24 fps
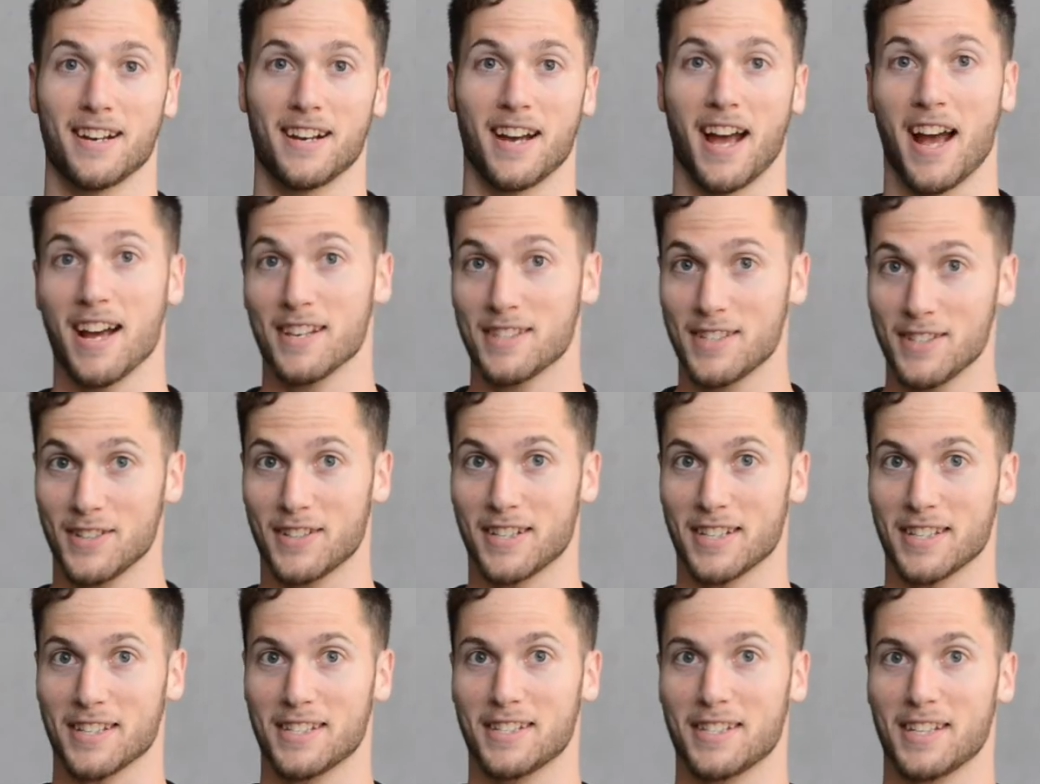As you
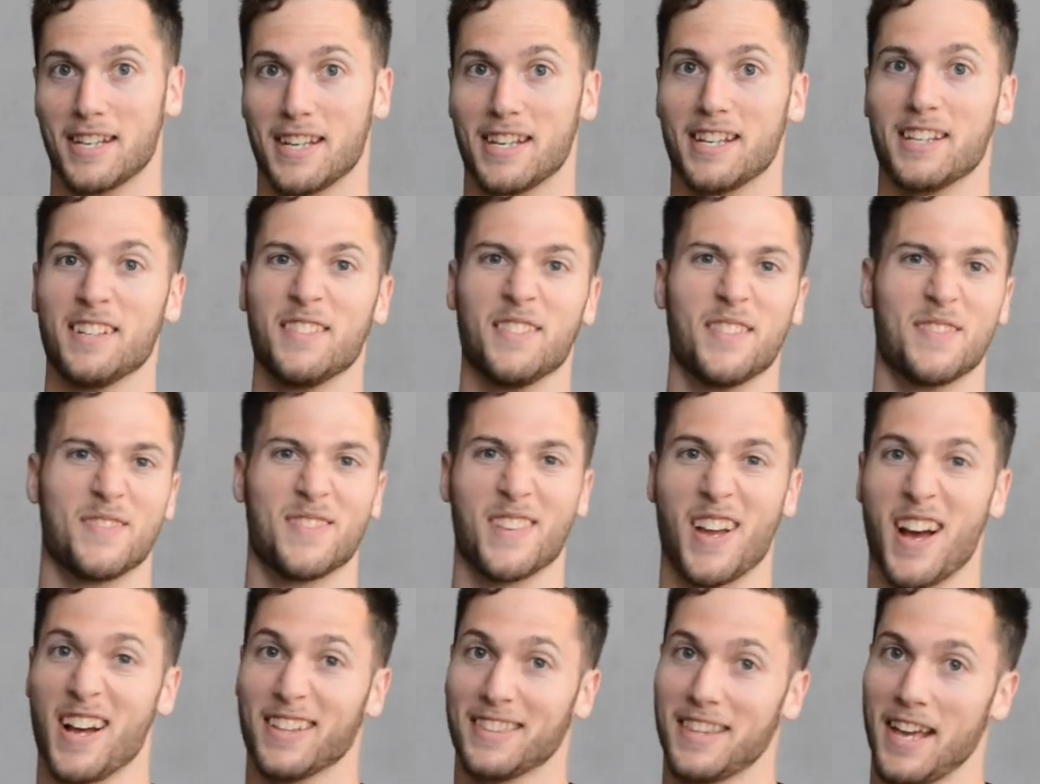can see,
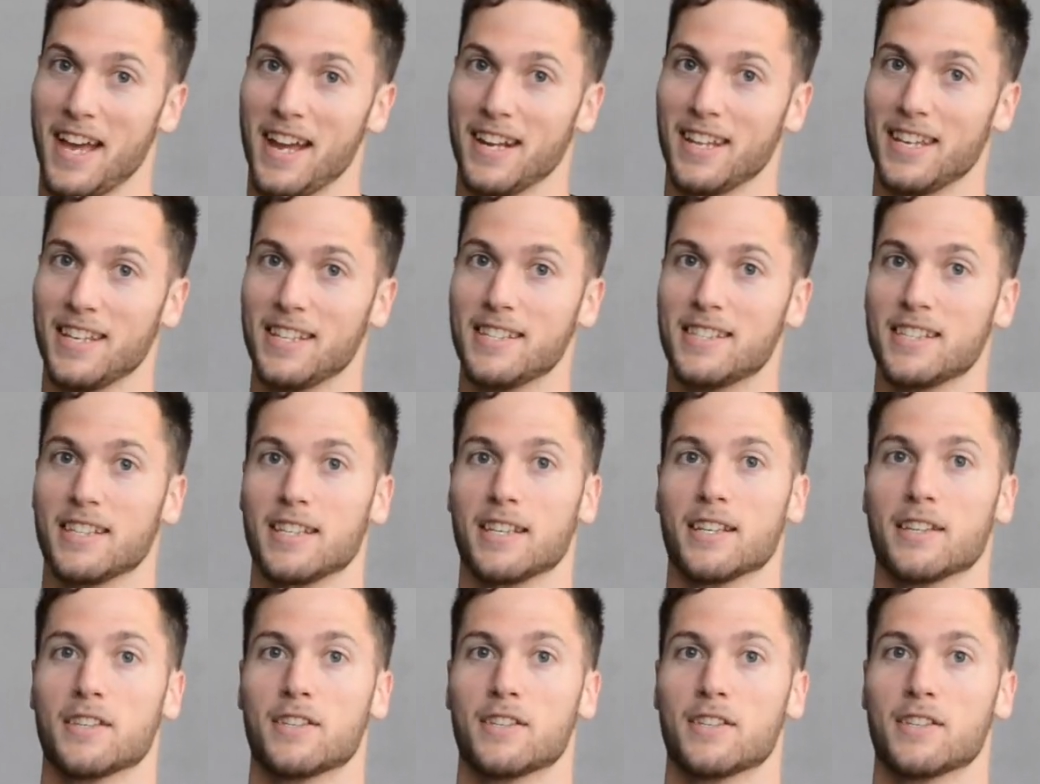not that easy.